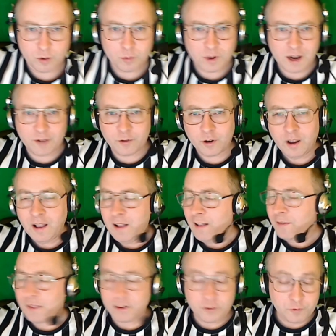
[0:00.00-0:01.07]
or whatever.
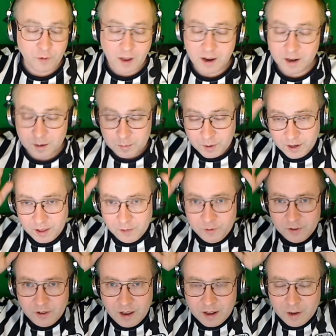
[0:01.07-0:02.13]
That's fine, but if
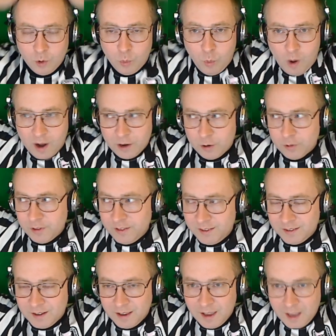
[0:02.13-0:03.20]
it's got like a wire that's
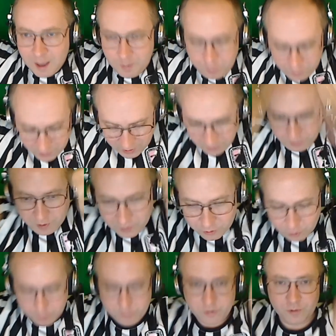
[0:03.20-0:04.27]
sticking up, well, you got to think in
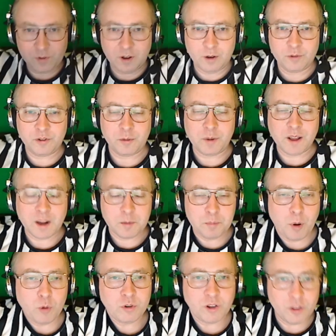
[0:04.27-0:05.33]
terms of somebody getting
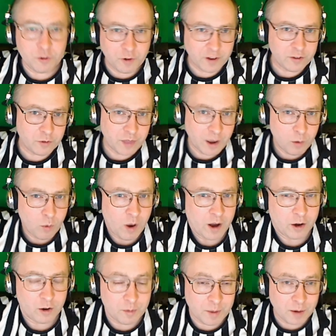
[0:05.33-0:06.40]
poked in the face with that
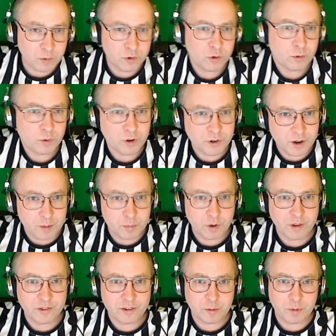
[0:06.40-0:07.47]
wire. It may do a real number
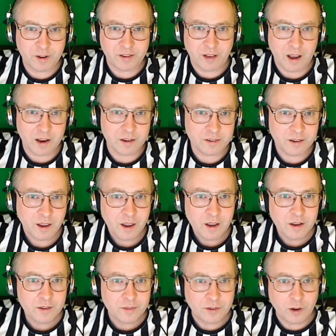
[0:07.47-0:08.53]
on somebody's eyes,
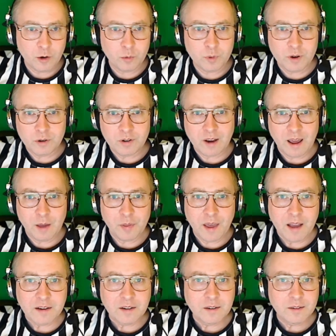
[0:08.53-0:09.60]
so we don't allow
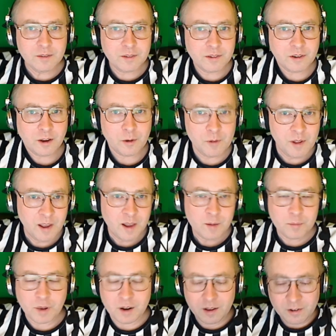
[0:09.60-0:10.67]
that. So,
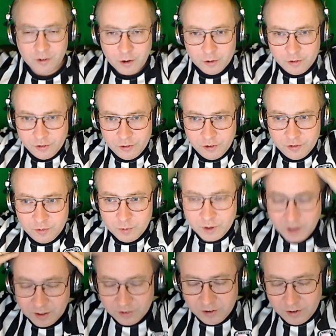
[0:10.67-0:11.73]
but as long as it's just
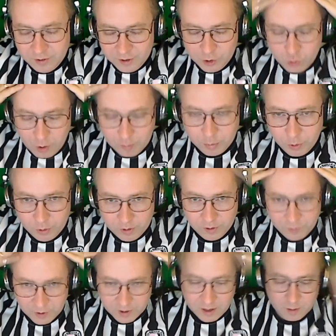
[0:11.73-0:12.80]
would instantly crumple
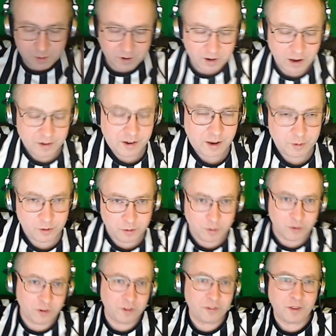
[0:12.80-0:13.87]
if it came in contact with
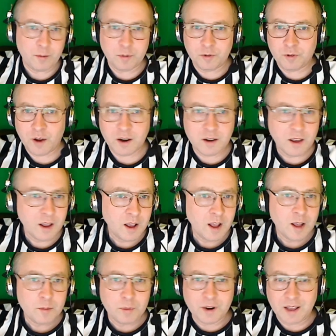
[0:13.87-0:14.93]
somebody's face, that'd be fine.
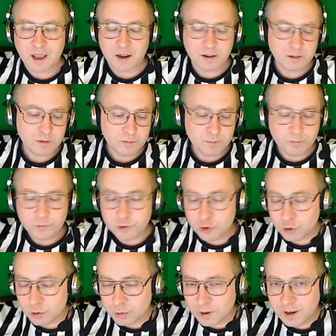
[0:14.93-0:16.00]
But again,
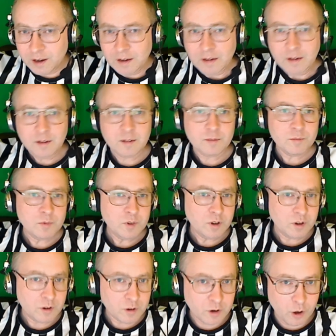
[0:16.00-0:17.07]
jewelry,
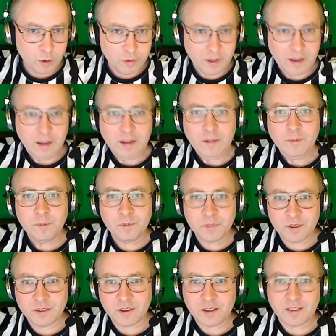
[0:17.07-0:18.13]
clothing,
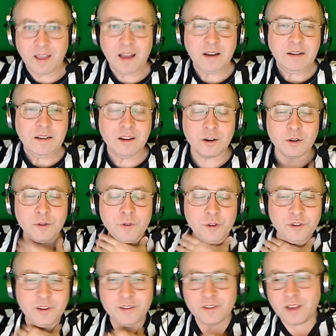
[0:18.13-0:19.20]
things like that. If you
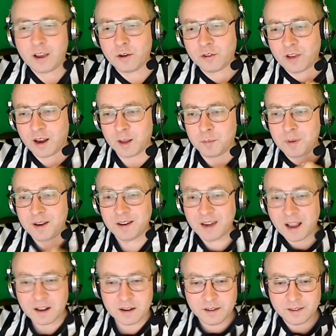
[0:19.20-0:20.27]
see skaters got like a big
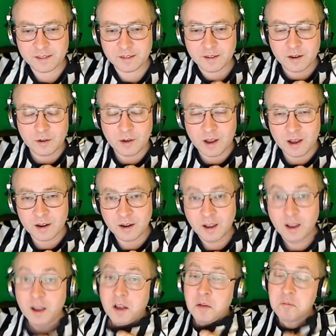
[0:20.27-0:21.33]
necklace, on,
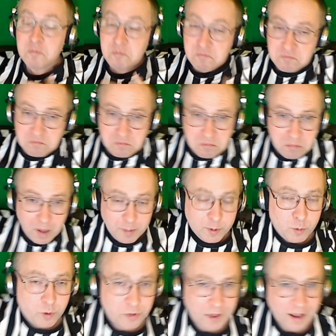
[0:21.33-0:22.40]
maybe
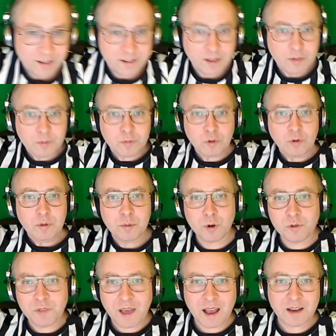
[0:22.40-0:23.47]
worth asking them to
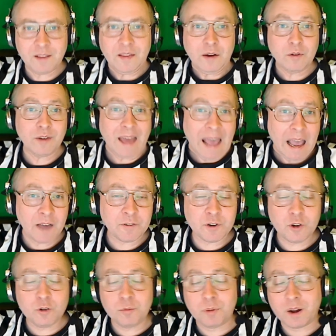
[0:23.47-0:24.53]
remove that. They don't have
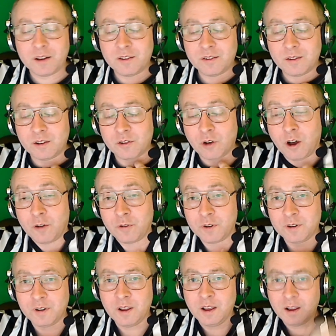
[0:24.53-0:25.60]
to, but it's
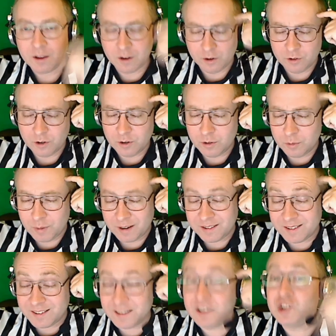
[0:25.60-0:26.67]
often, you might
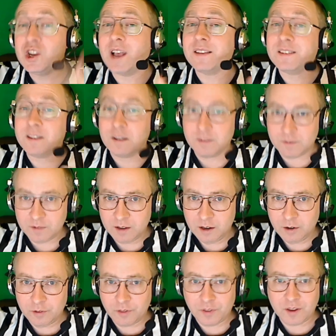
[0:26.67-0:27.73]
suggest,
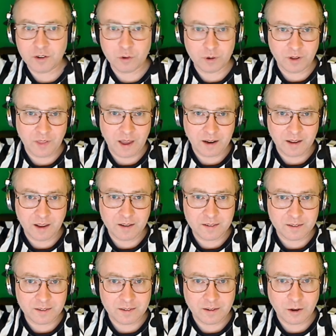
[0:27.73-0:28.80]
that they do it in that
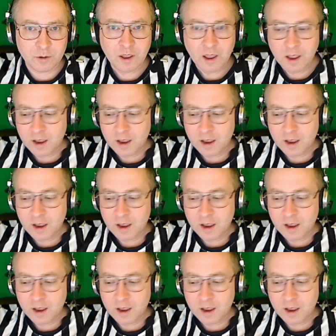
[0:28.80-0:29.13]
case. So